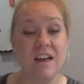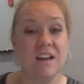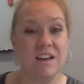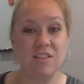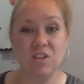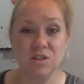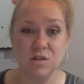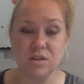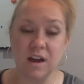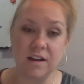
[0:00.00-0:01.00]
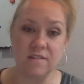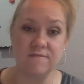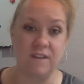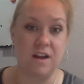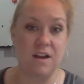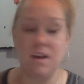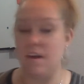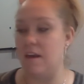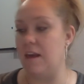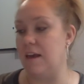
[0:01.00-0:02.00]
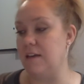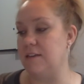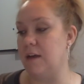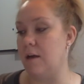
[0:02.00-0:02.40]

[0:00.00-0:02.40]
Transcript: It looks kind of fun and